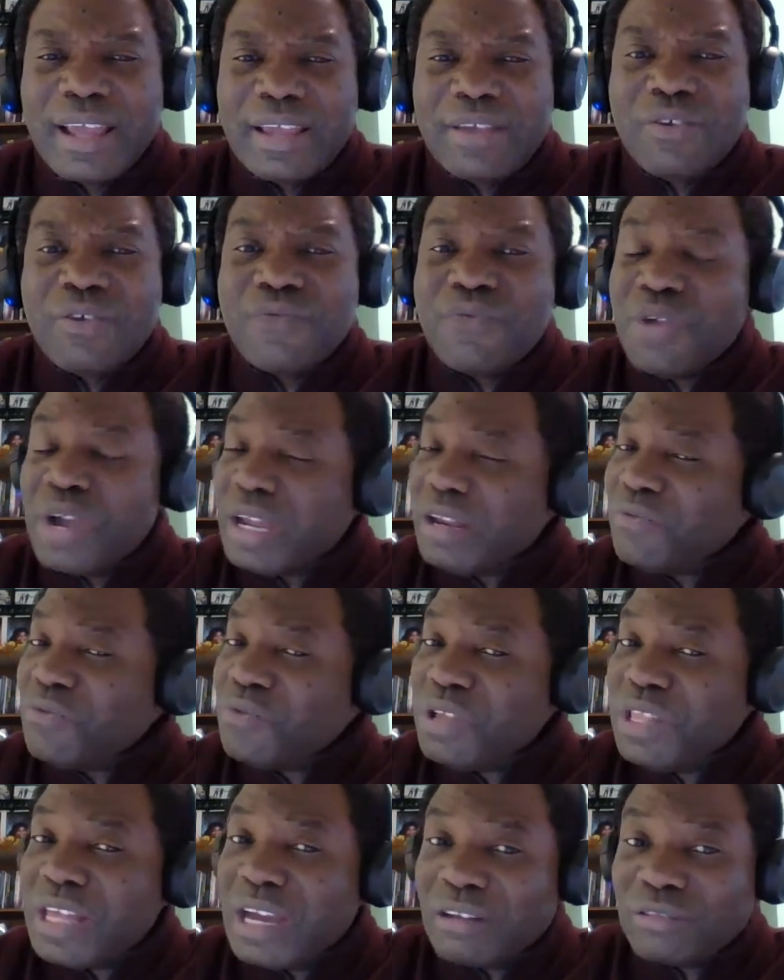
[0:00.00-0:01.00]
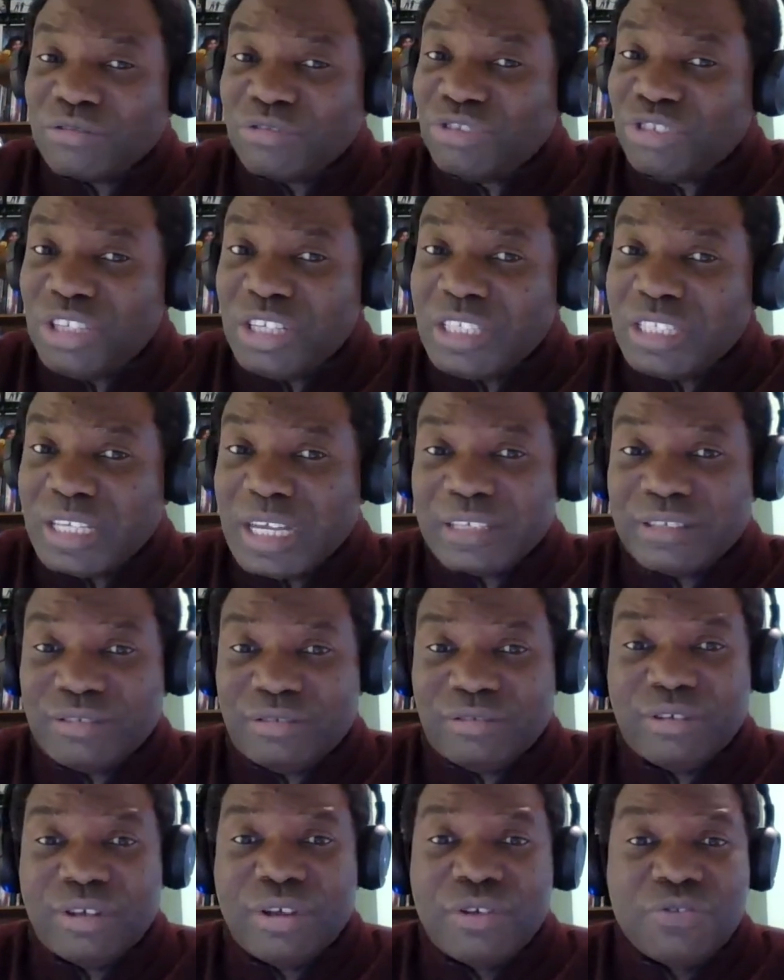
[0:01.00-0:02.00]
If you are without
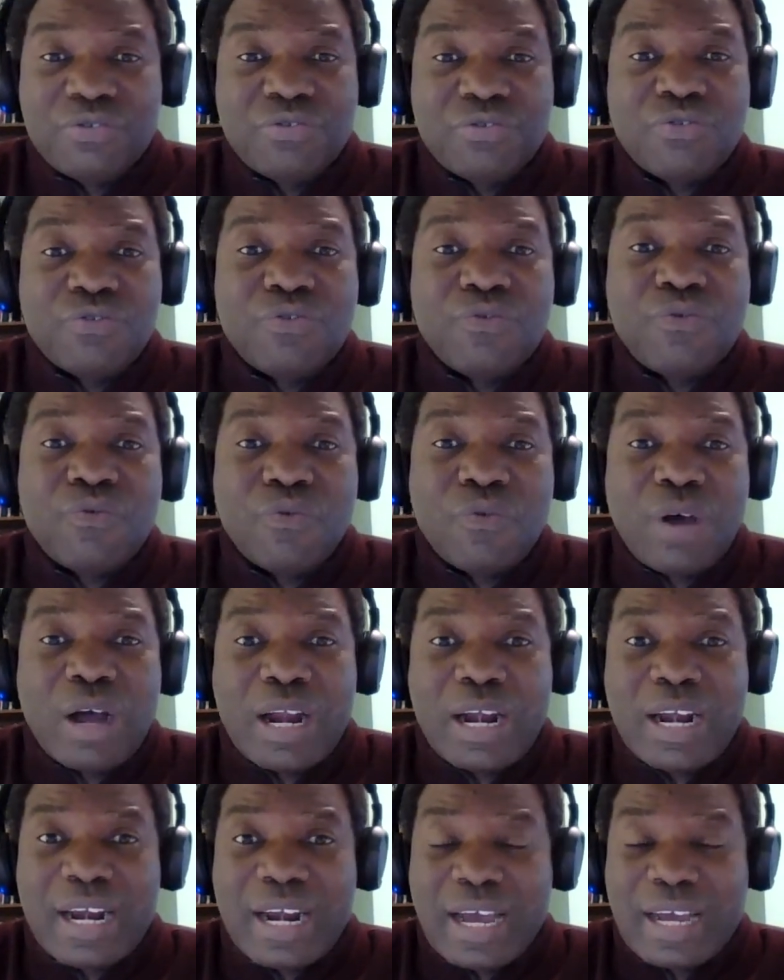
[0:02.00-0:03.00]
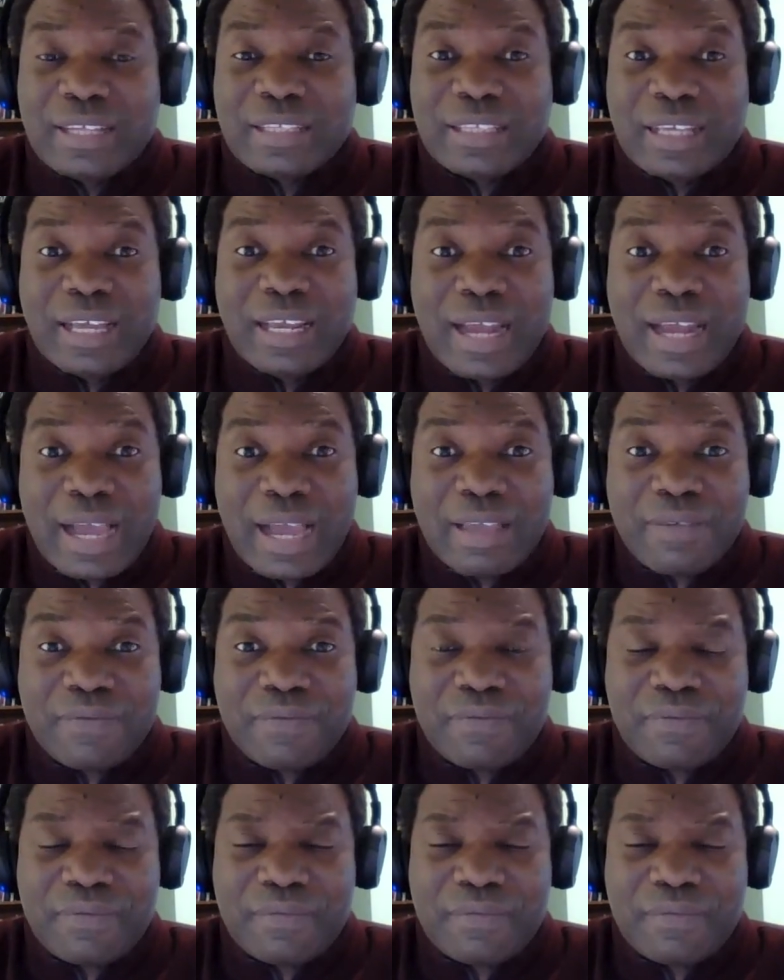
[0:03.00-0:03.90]
Jesus, you are not alive.